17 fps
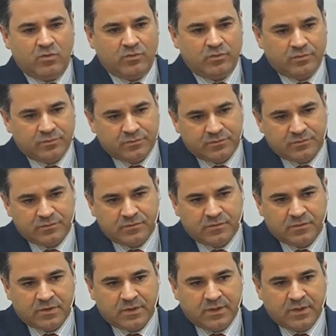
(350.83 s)
Christ
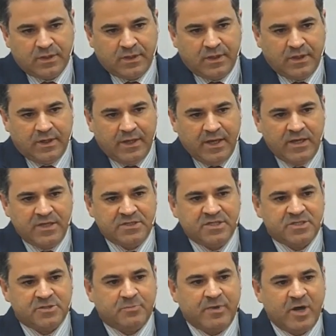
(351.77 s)
is
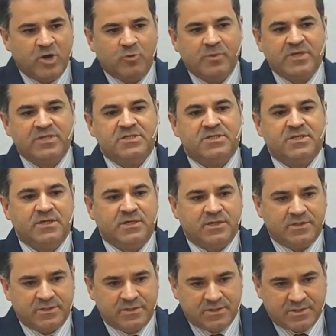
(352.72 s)
written in Greek,
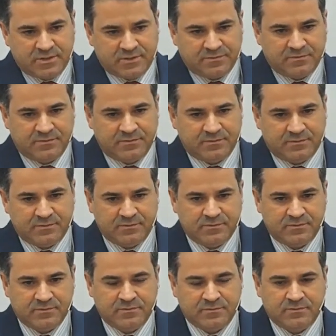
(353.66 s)
because
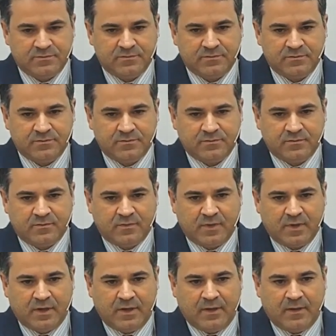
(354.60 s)
Christ in
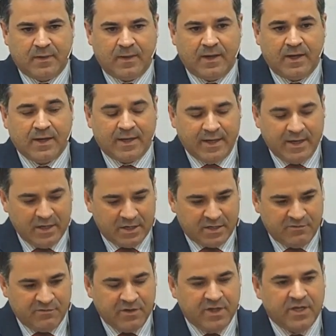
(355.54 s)
Israel, they await for
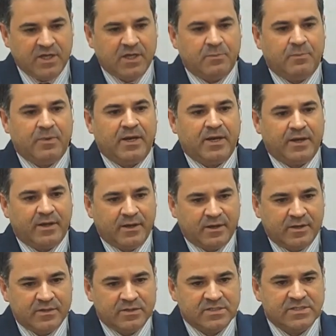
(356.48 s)
the Messiah,
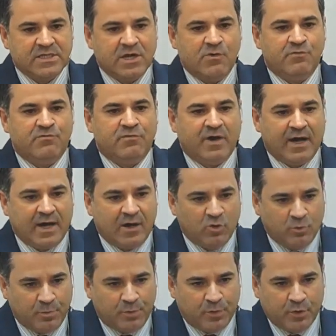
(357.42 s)
the one who
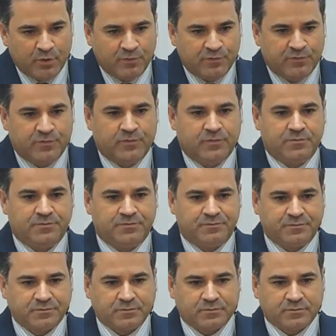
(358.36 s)
came
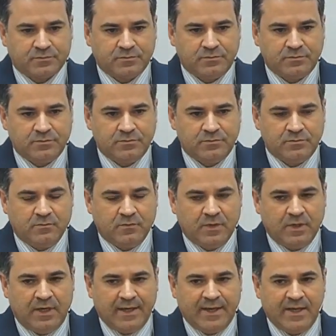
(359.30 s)
to
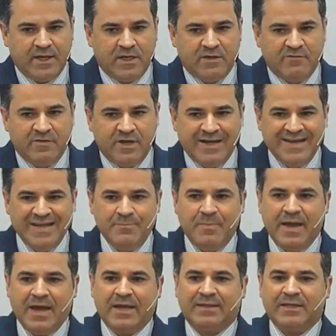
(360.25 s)
save the people,
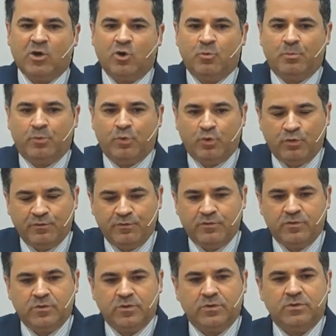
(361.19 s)
the one who came
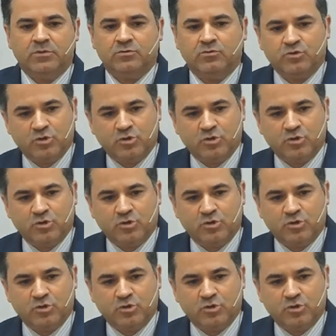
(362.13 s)
to free the